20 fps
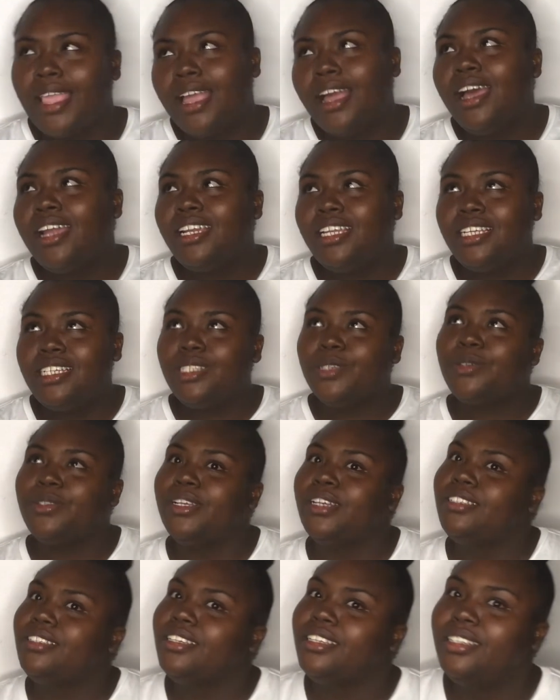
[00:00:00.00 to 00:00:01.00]
An 8 out
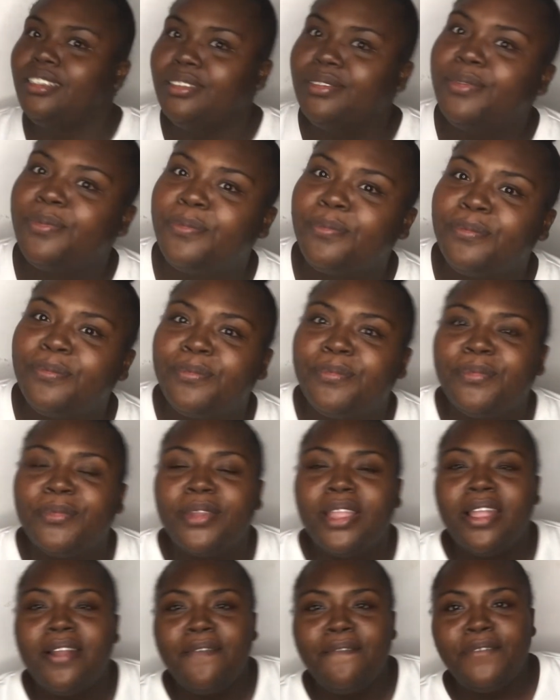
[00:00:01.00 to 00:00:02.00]
of 10
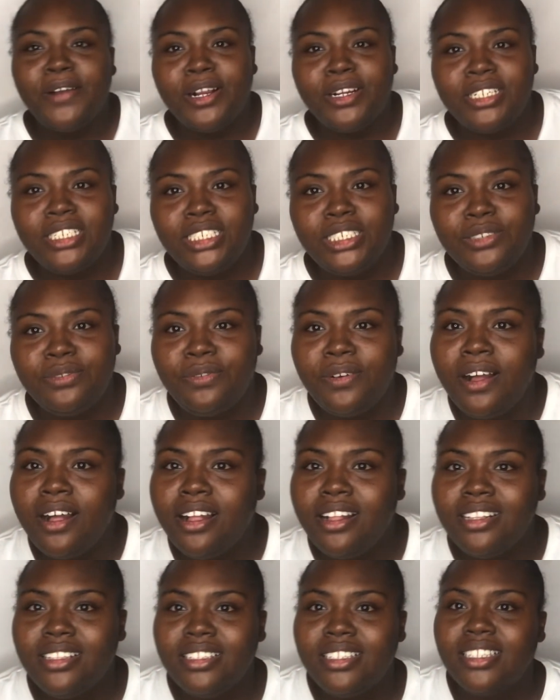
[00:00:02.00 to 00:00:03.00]
for Reach
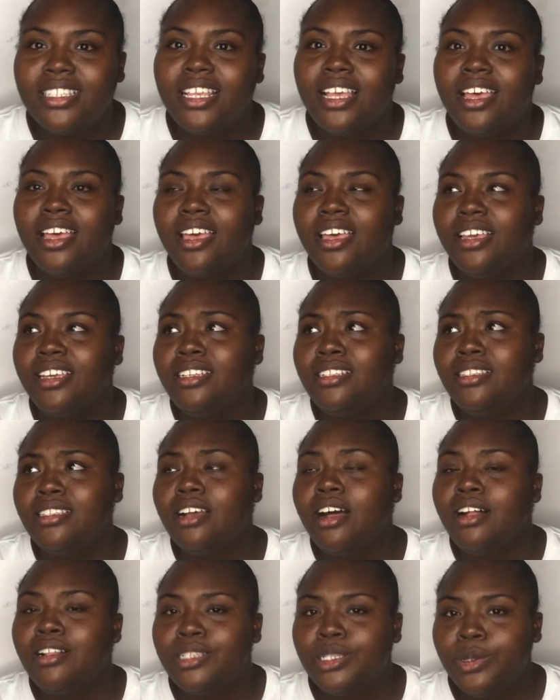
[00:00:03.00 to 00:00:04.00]
Falls. It's
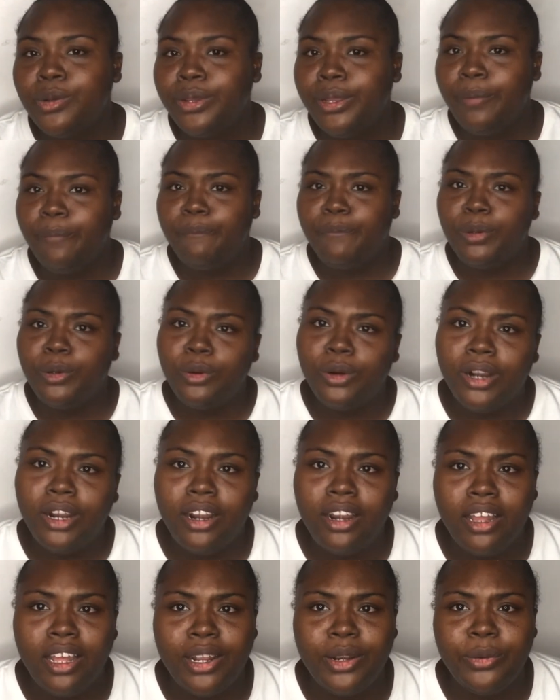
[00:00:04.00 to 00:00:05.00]
also in
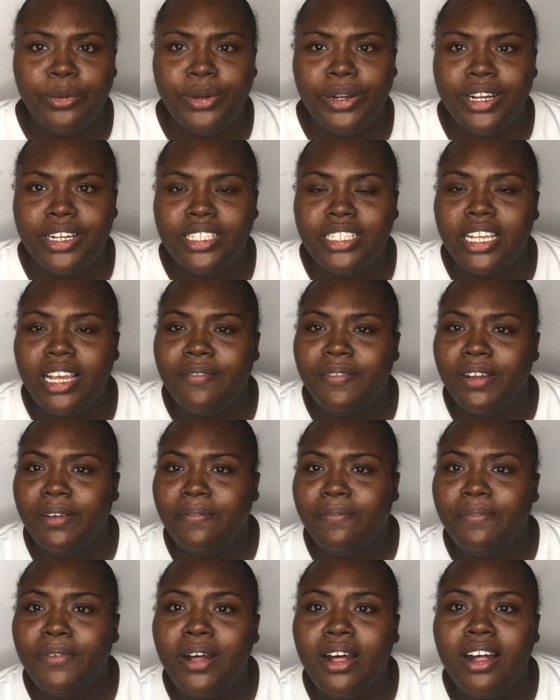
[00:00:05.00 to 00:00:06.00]
Portland, where it have a
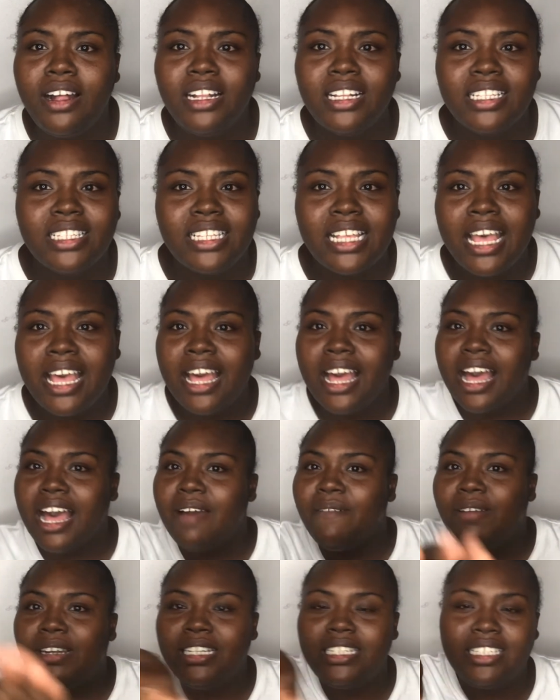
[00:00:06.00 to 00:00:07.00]
falls,
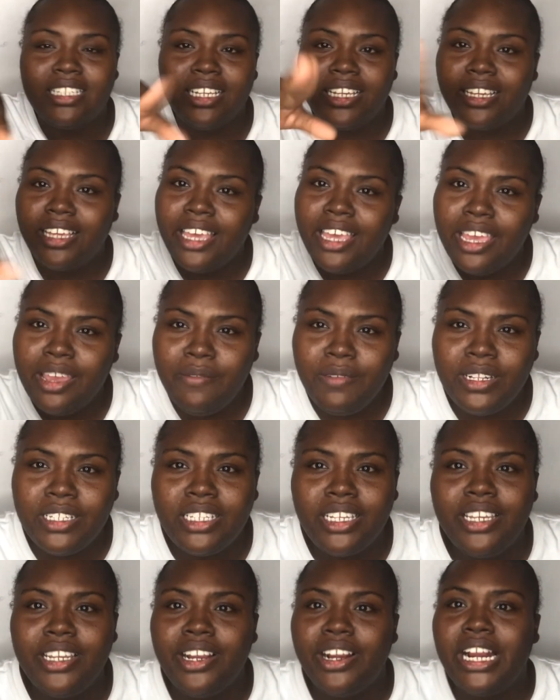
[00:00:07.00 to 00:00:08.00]
have a little cave,
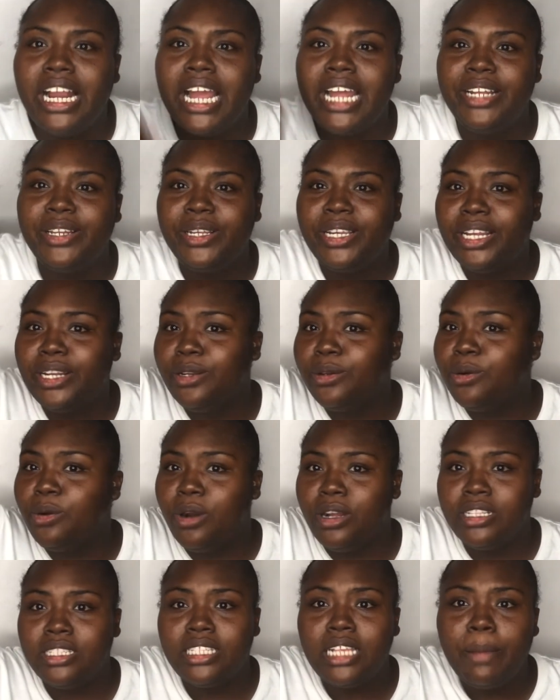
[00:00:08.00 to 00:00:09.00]
little area, and you can go
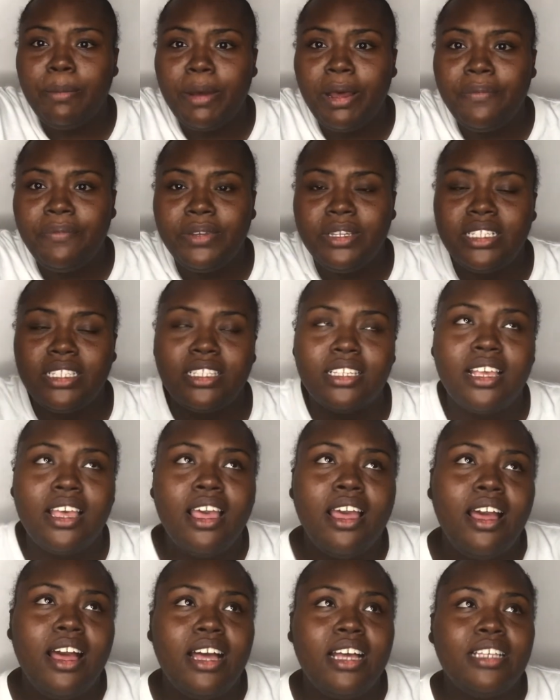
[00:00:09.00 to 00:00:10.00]
on top of it
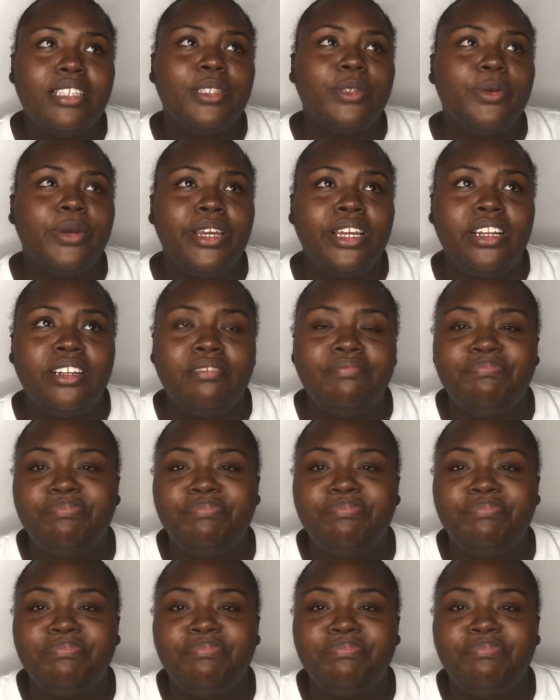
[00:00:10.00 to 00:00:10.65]
as well.